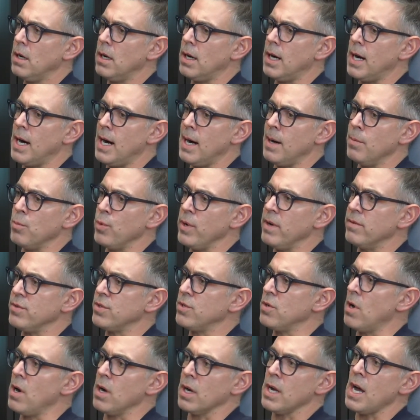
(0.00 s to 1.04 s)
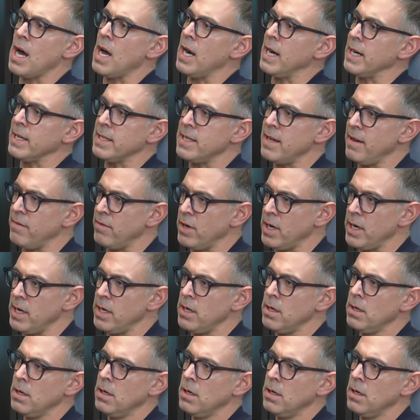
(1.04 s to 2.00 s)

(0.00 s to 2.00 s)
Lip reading: We have strong connectivity